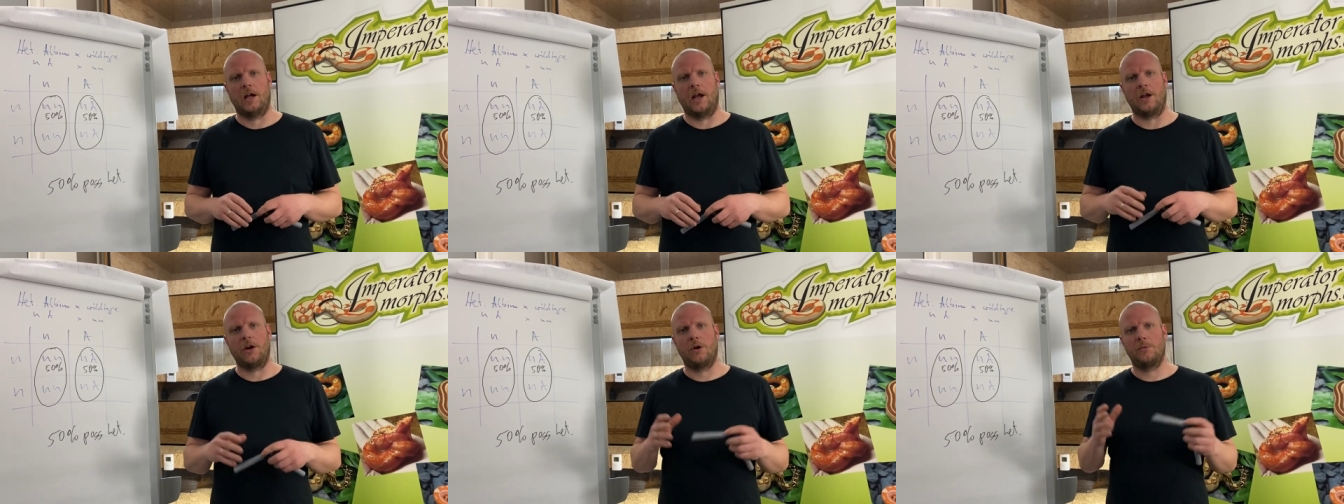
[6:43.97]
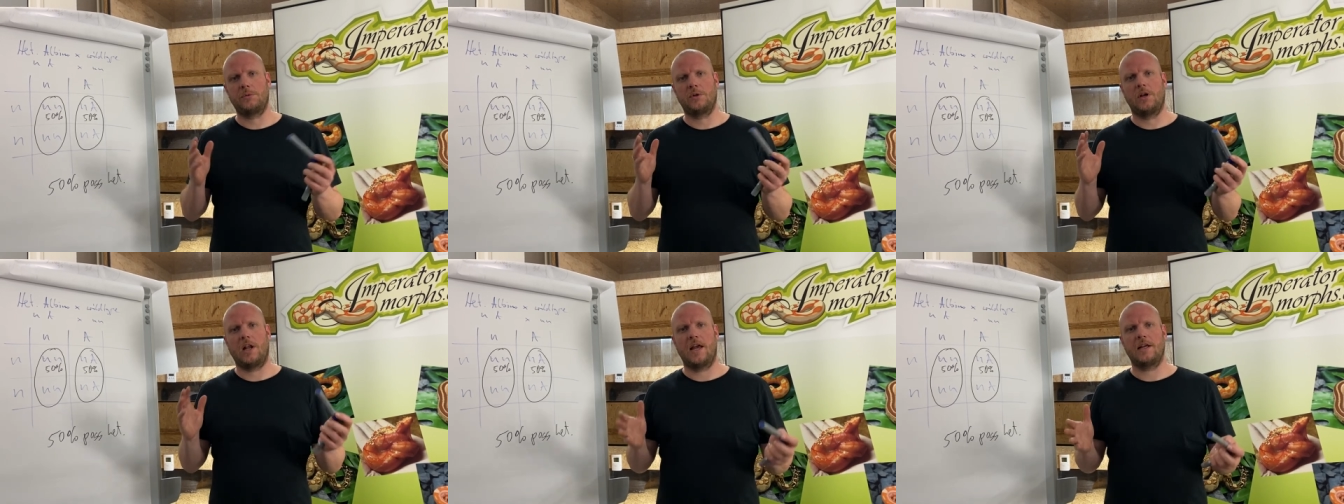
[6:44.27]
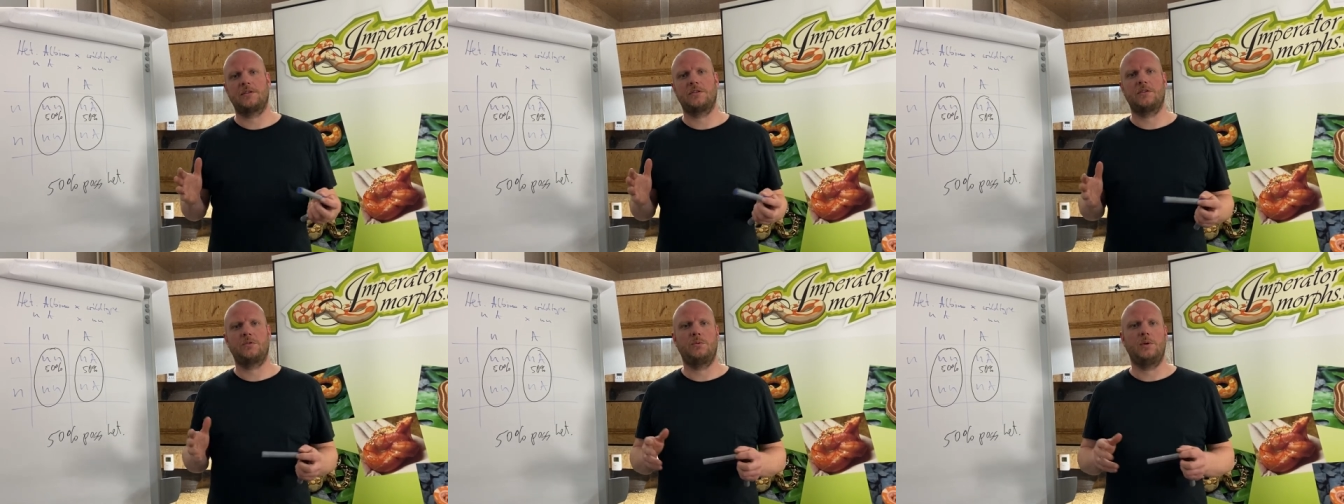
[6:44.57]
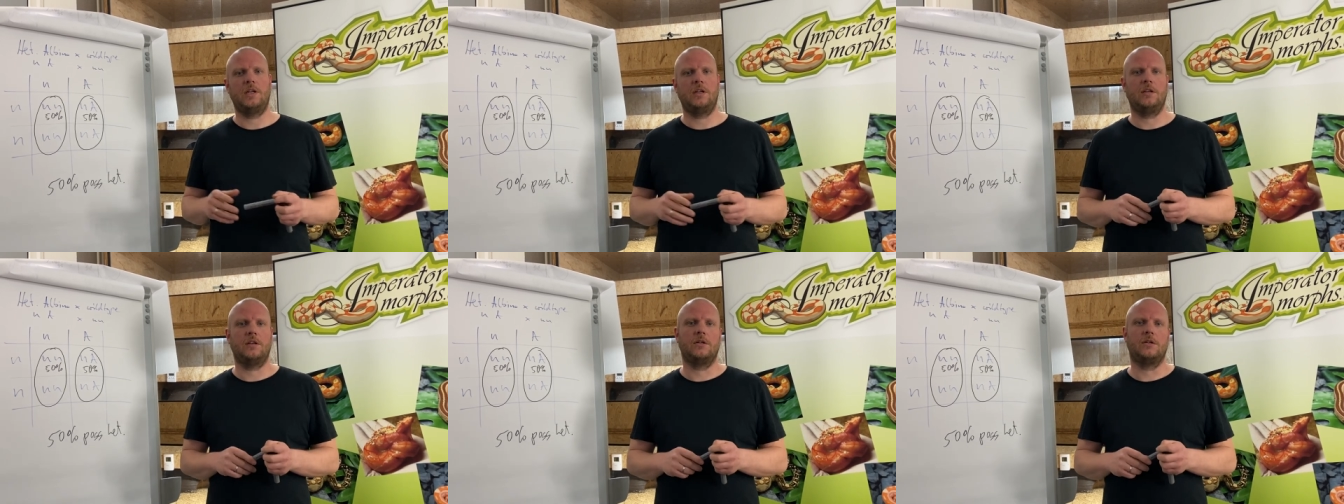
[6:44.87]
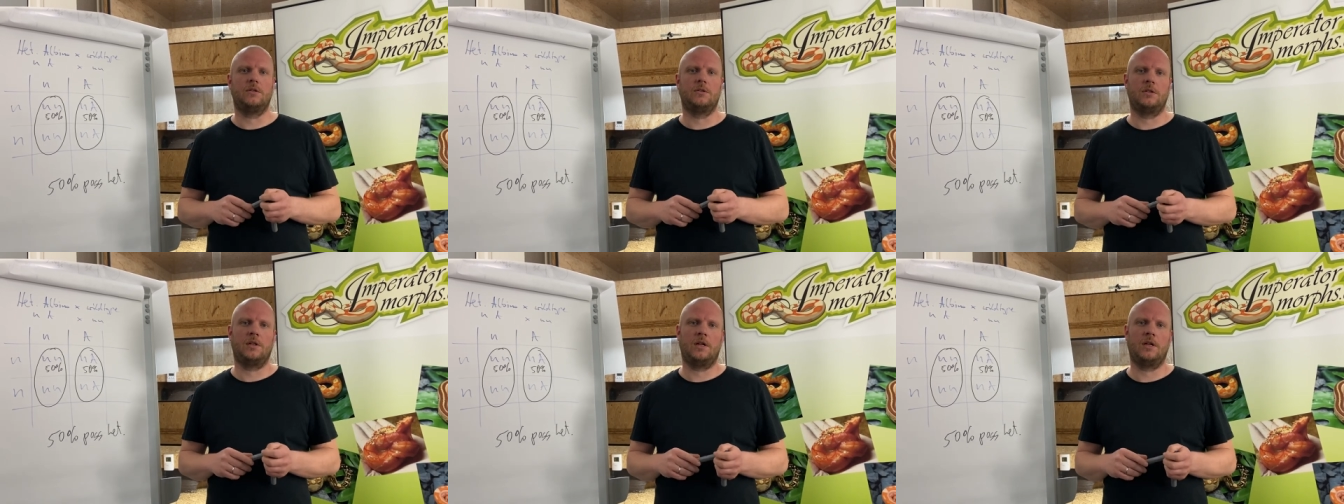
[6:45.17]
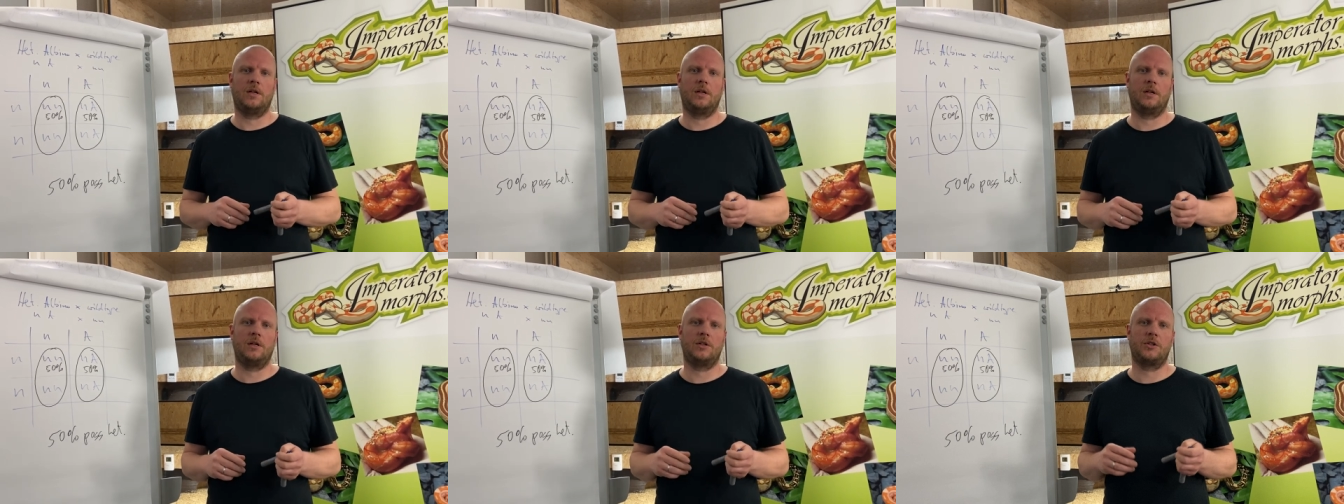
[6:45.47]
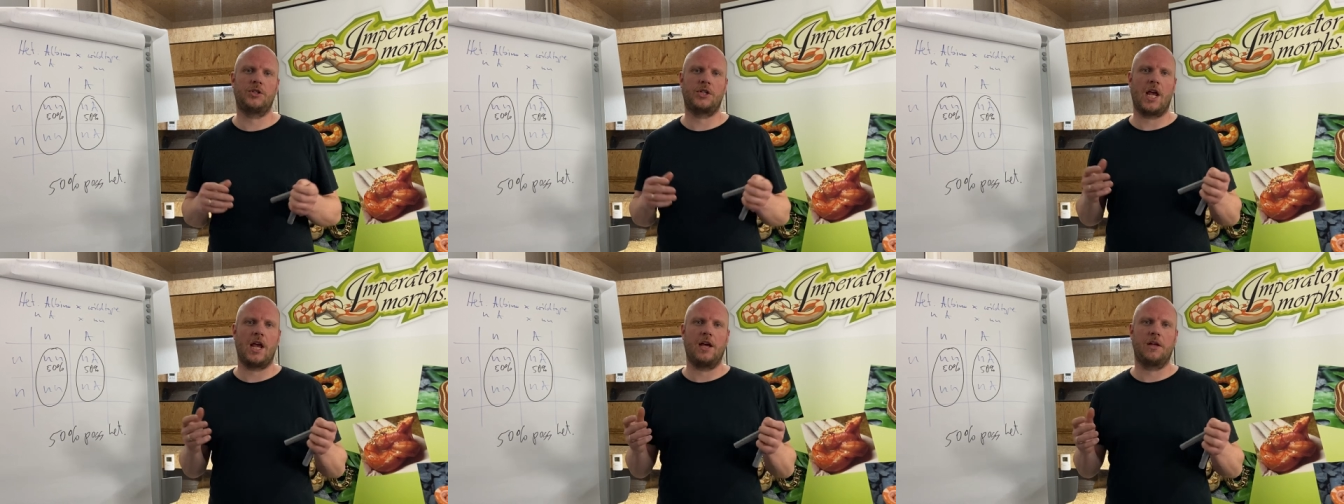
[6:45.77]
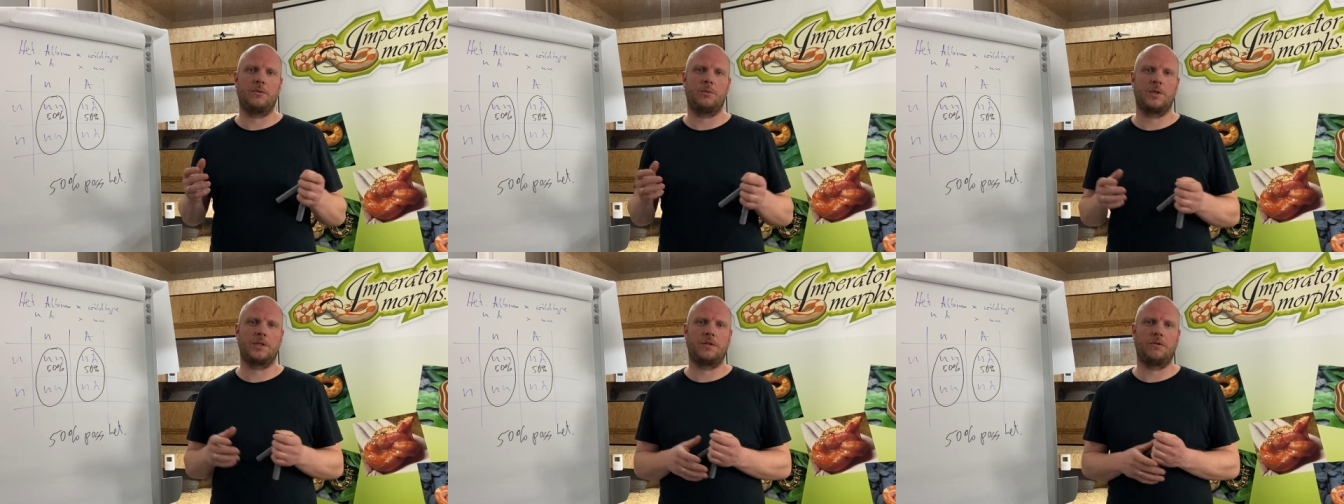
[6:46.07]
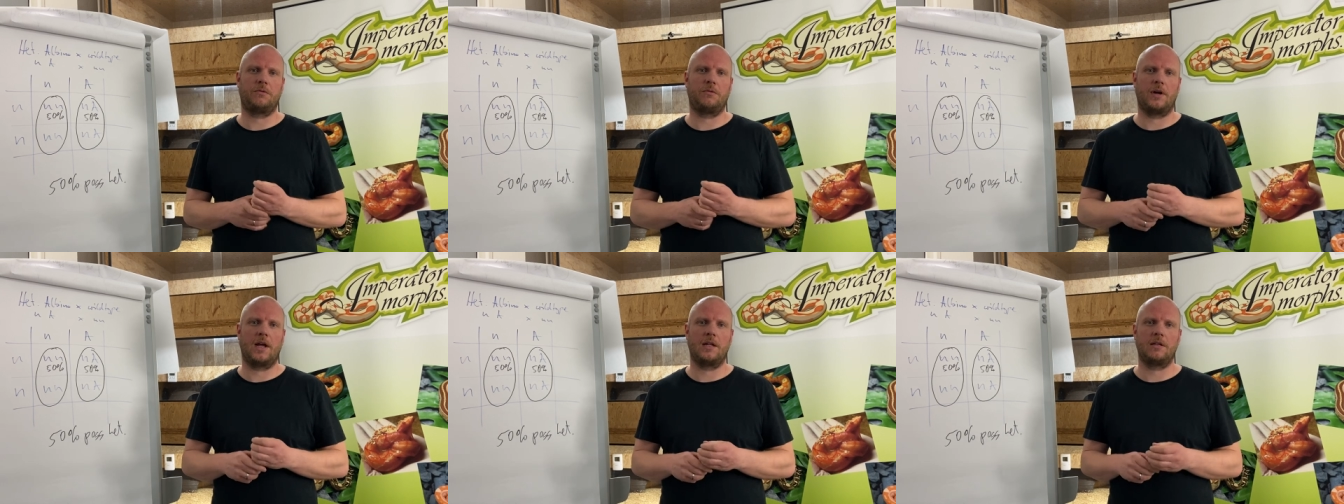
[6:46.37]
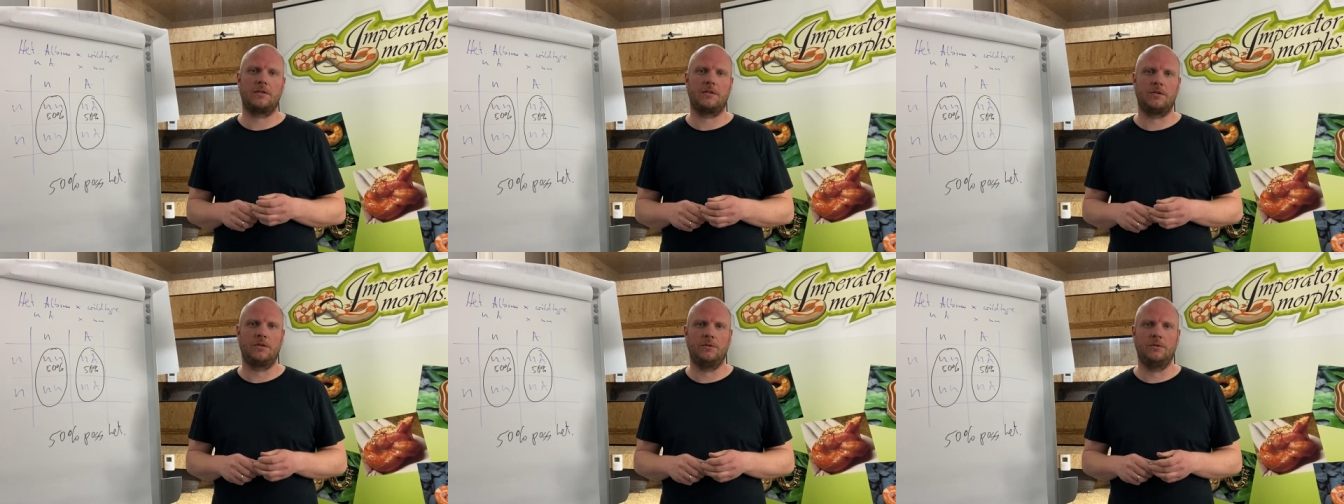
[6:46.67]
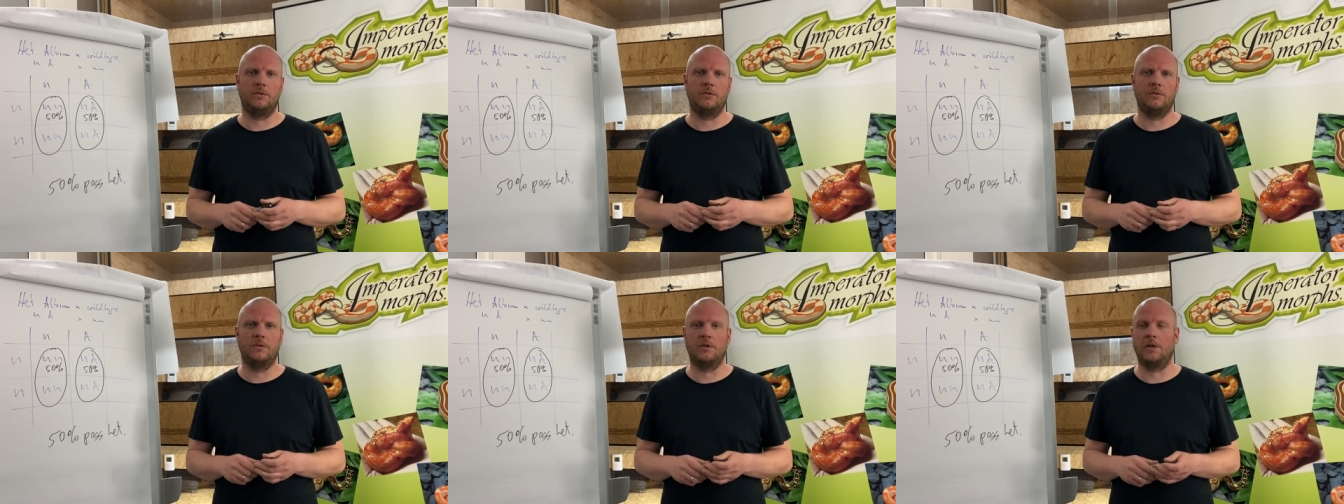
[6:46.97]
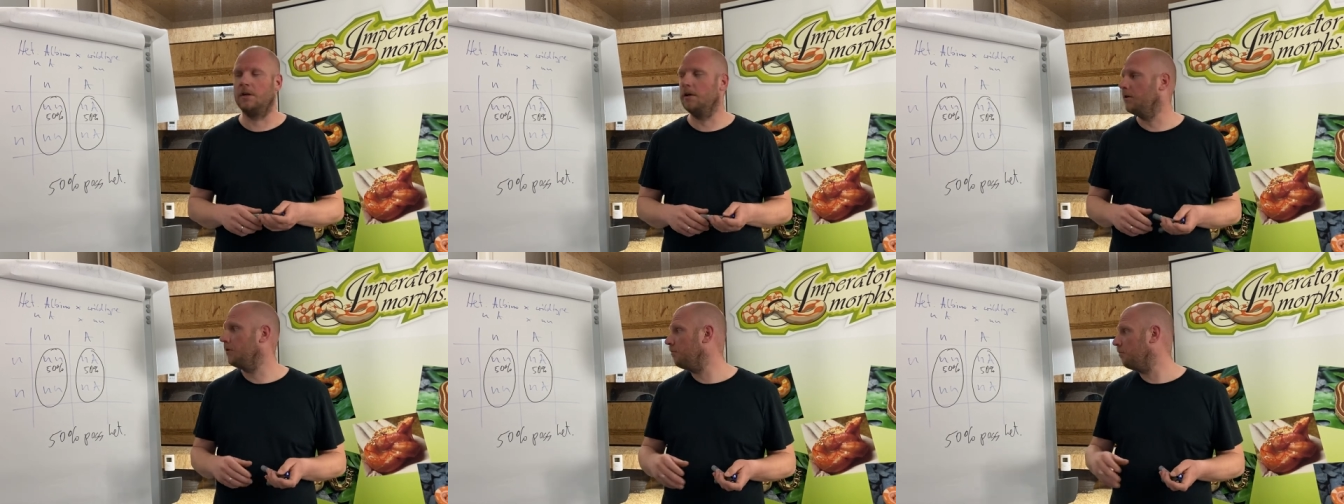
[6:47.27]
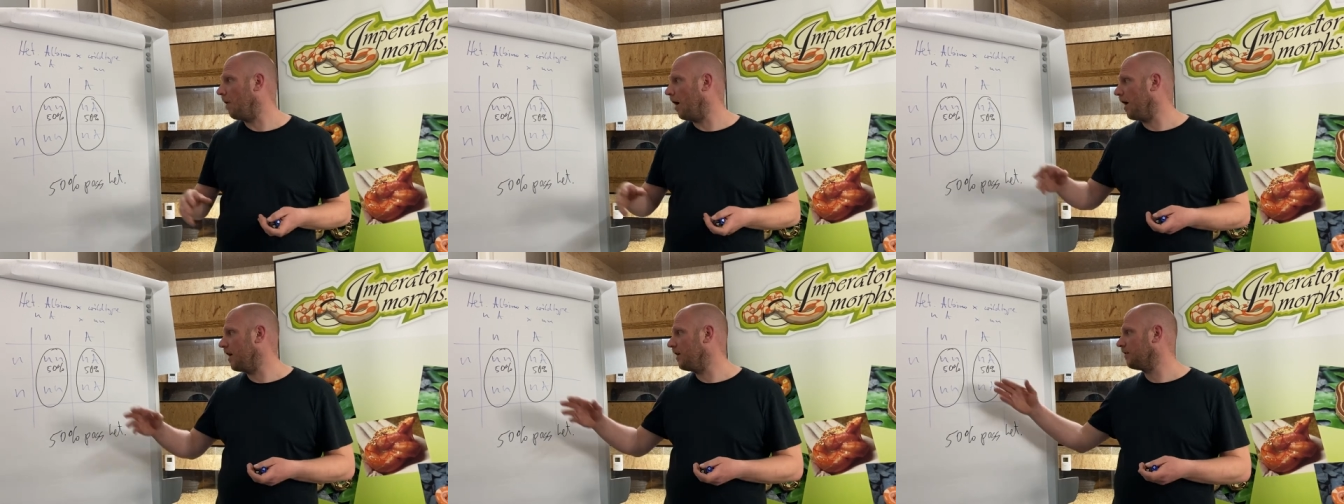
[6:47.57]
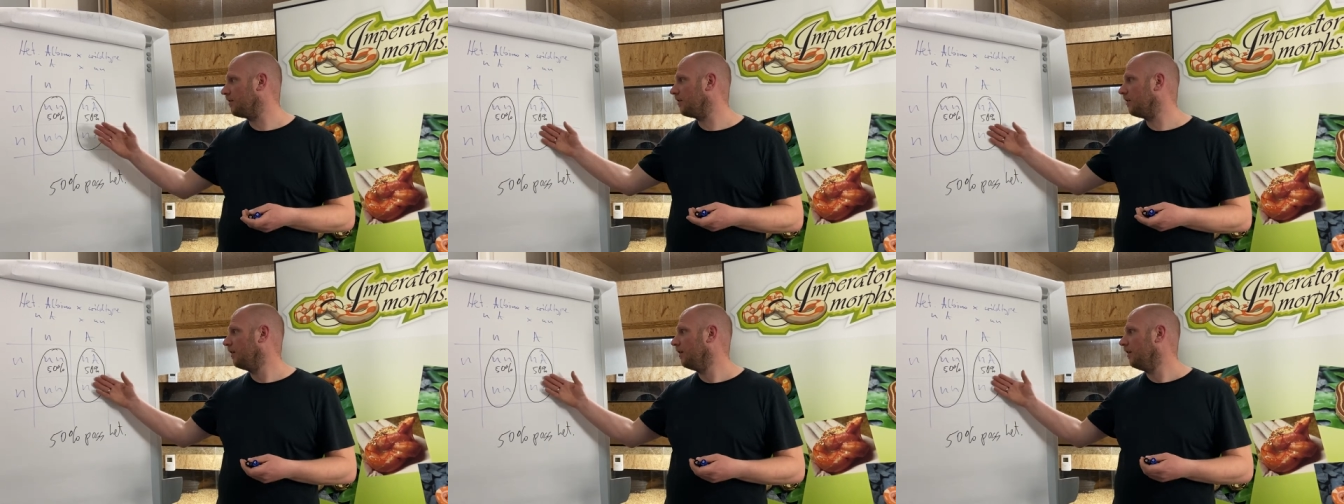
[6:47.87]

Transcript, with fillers: I hope you like this video. Share it with a friend who might